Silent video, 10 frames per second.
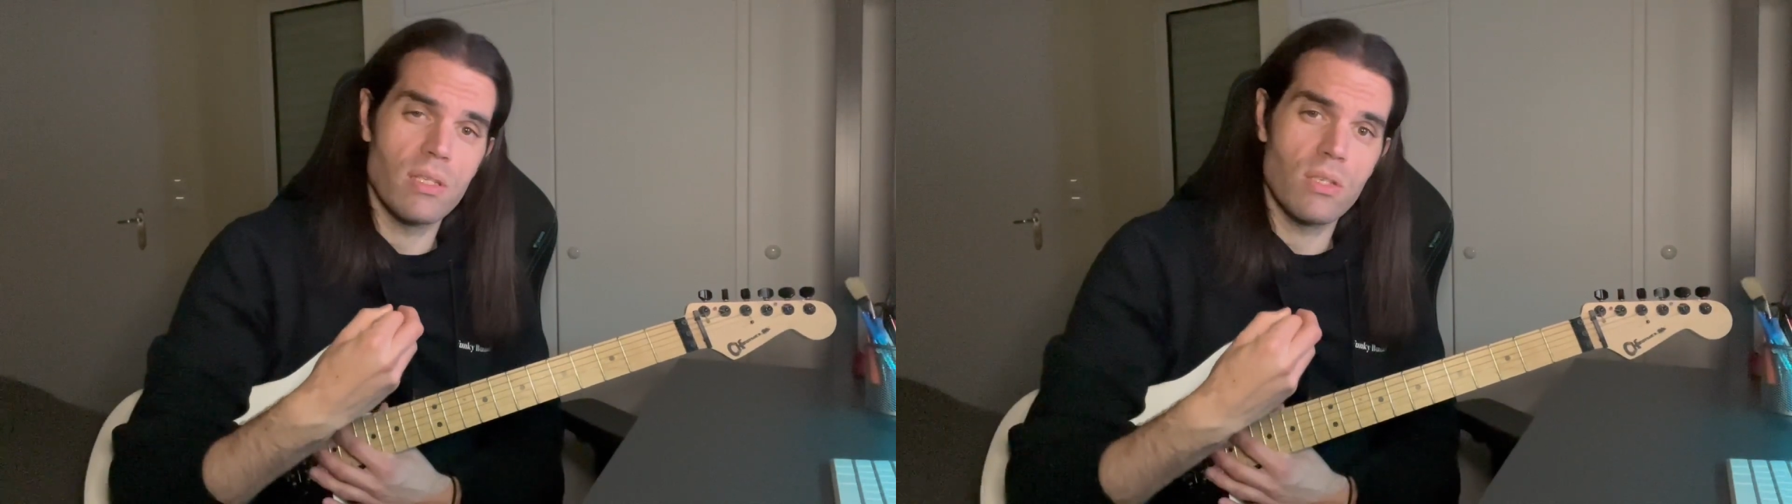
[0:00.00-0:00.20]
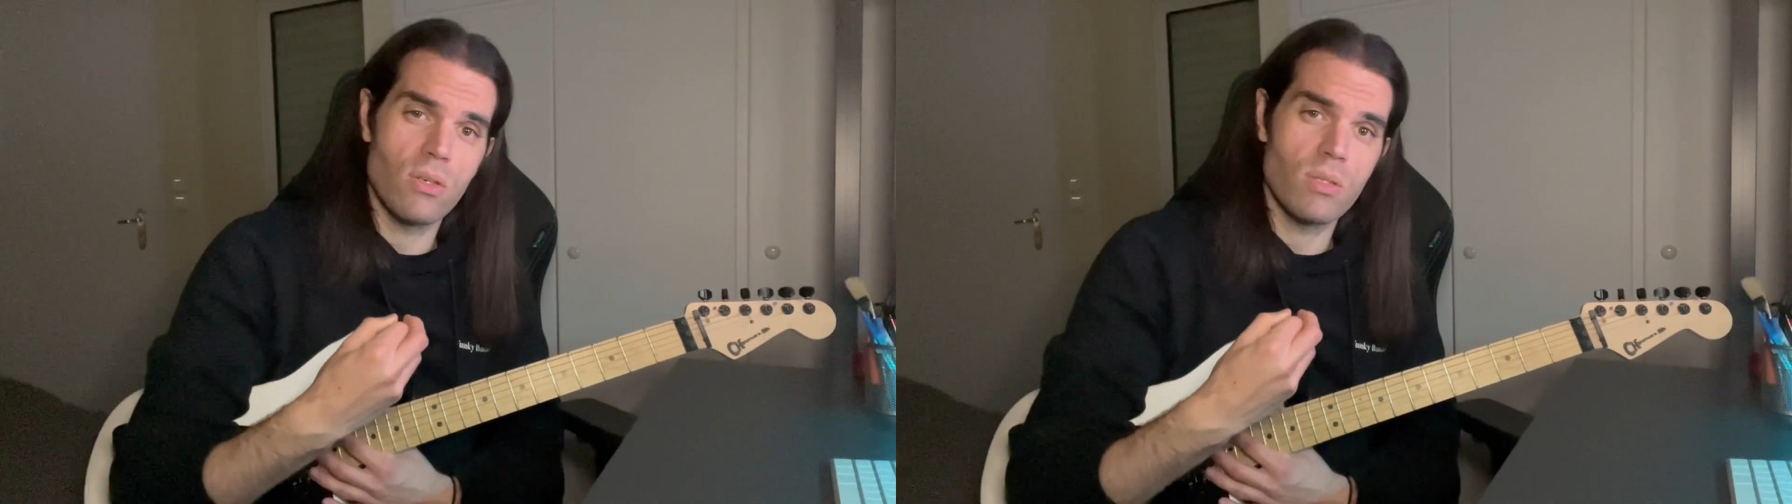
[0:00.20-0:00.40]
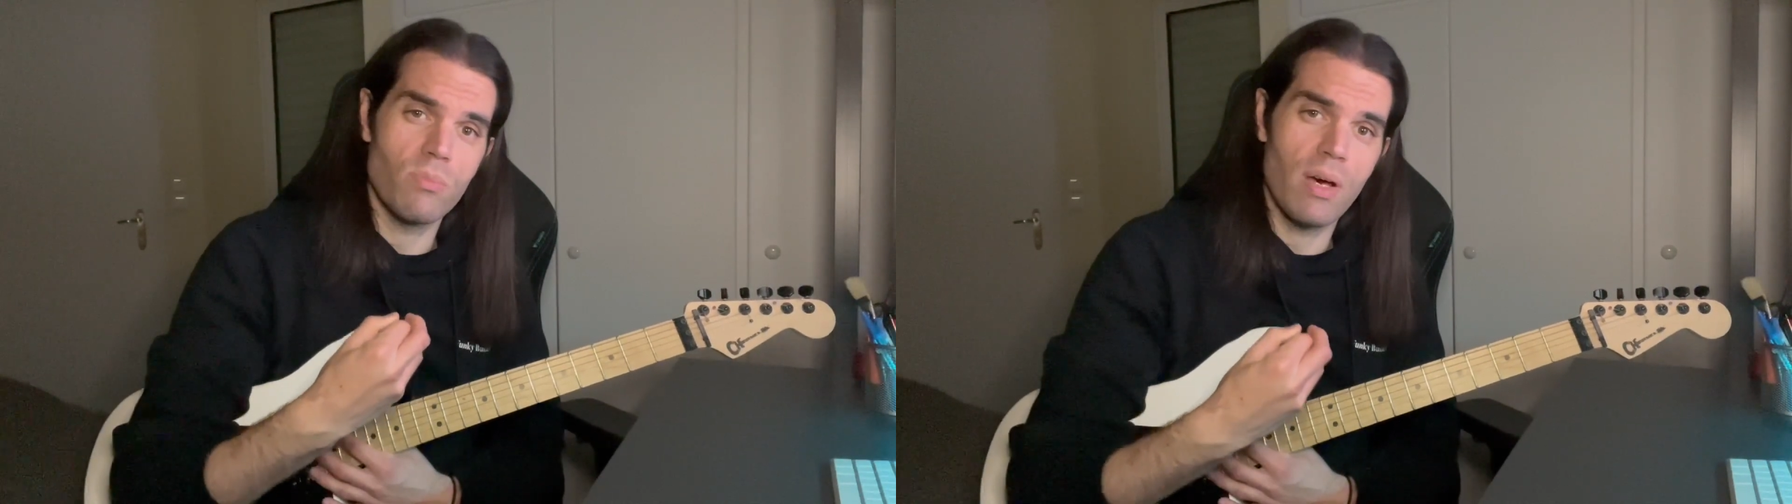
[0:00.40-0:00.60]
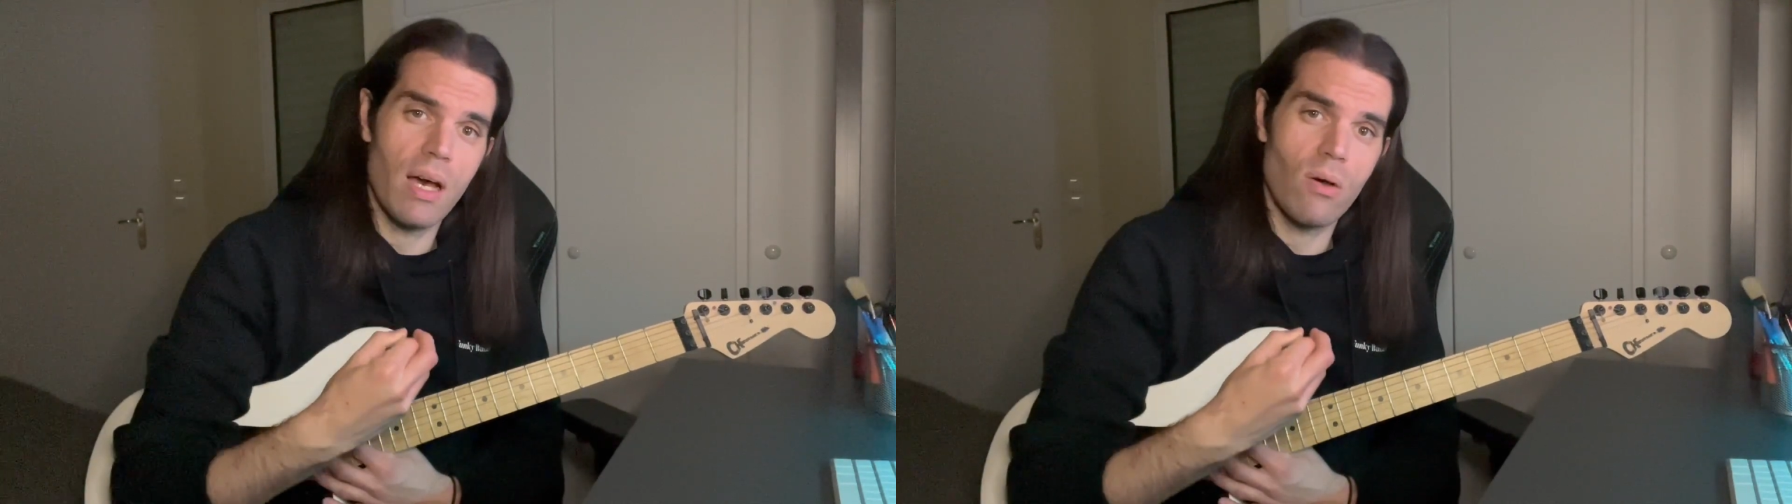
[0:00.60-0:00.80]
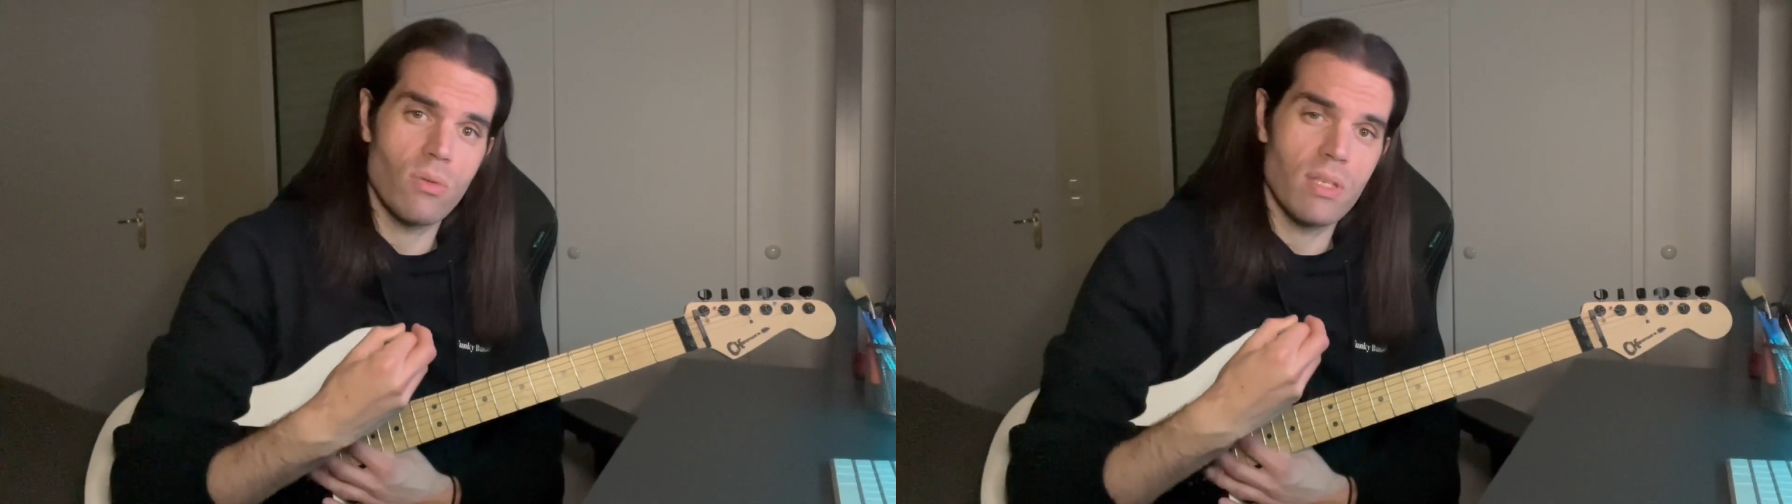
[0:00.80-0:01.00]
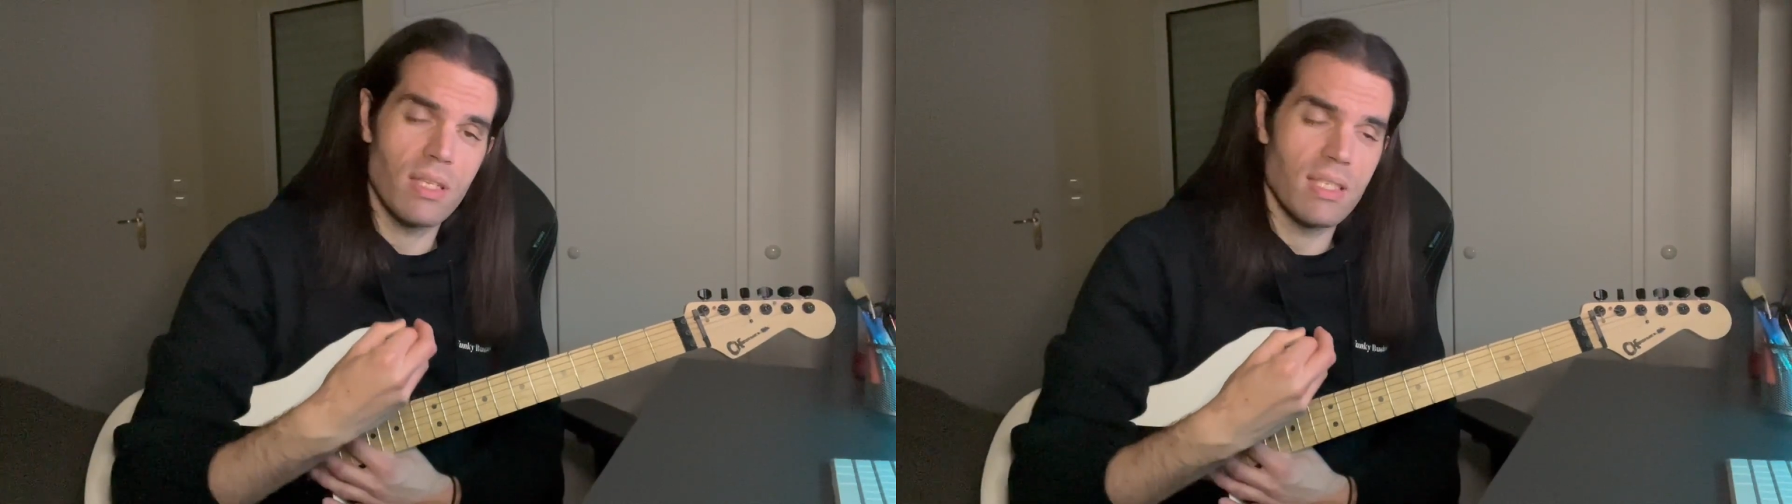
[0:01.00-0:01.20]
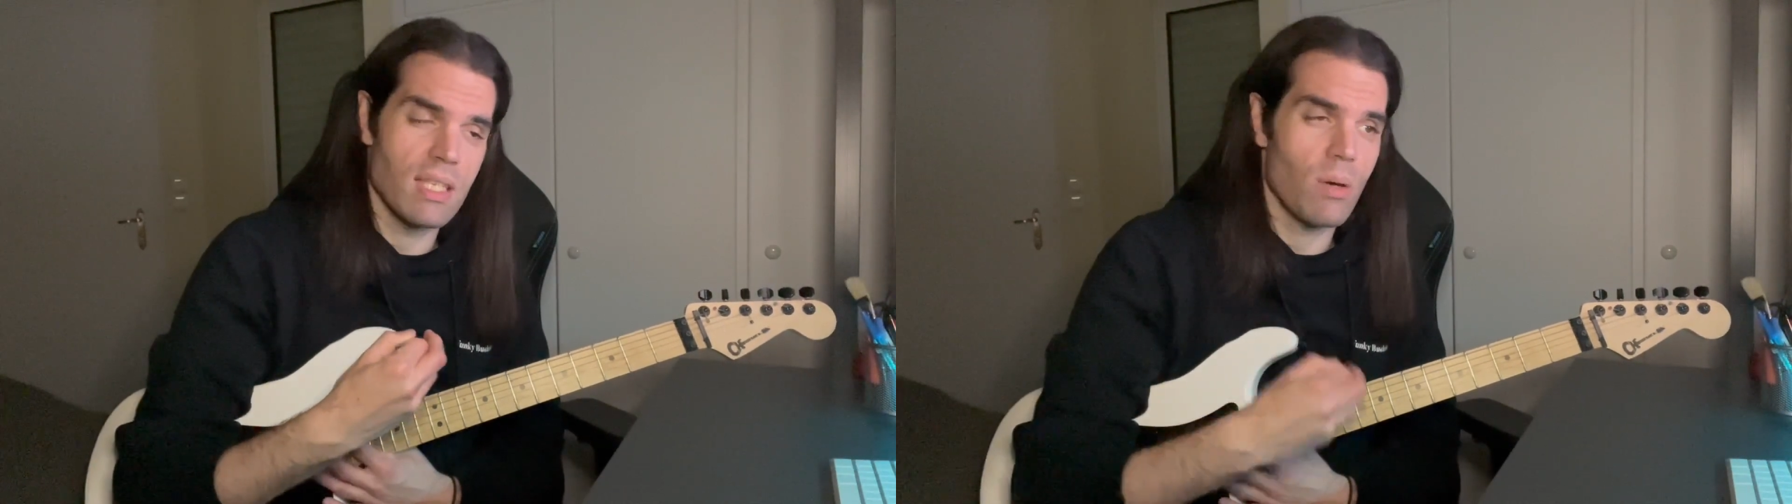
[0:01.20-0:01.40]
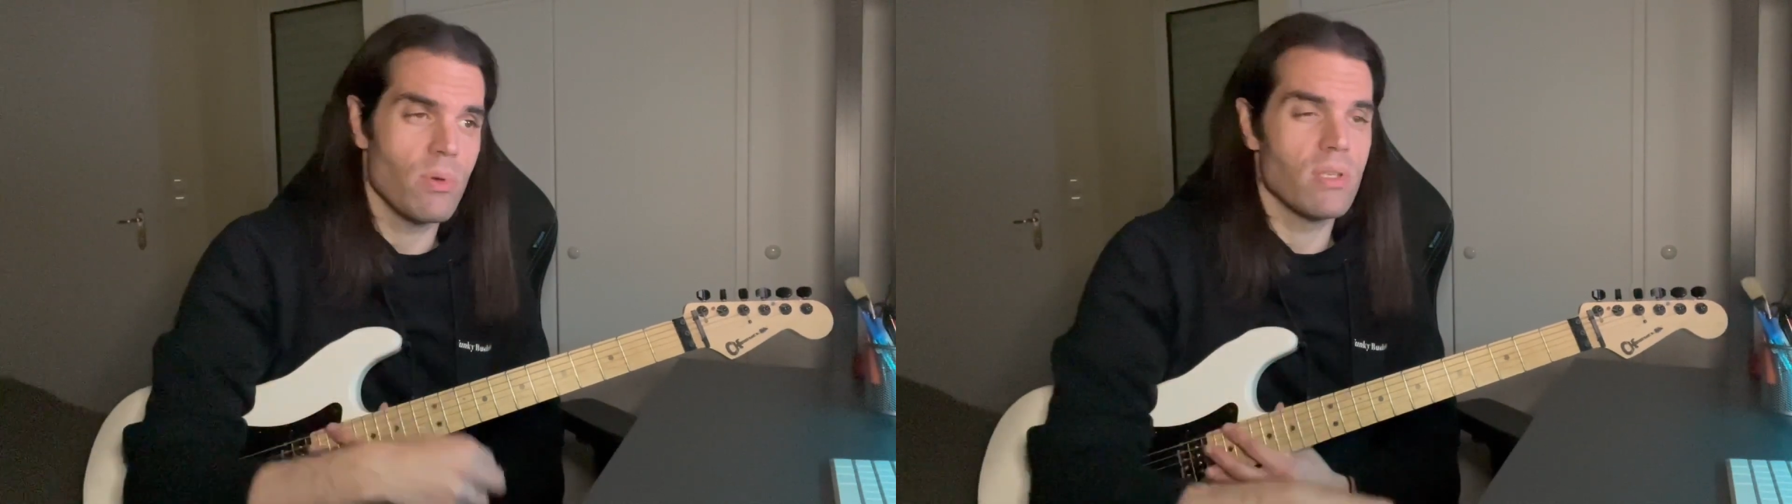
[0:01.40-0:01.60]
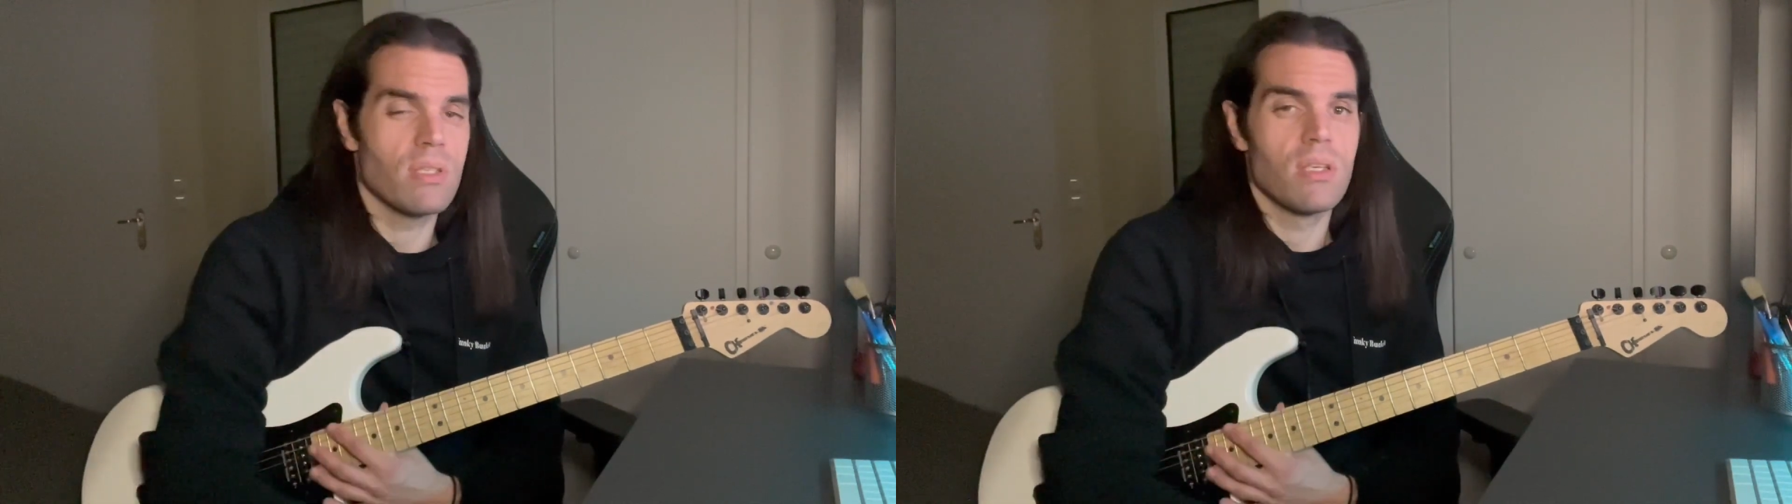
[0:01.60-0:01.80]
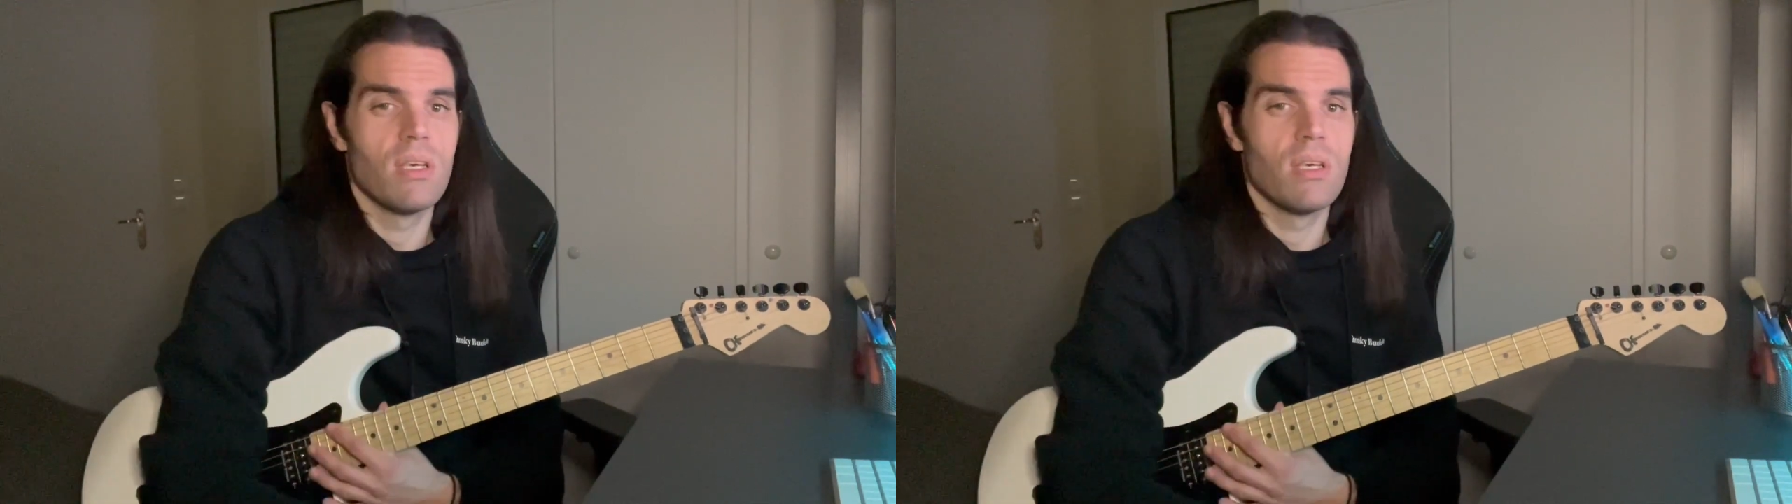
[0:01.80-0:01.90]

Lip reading: talked about and examined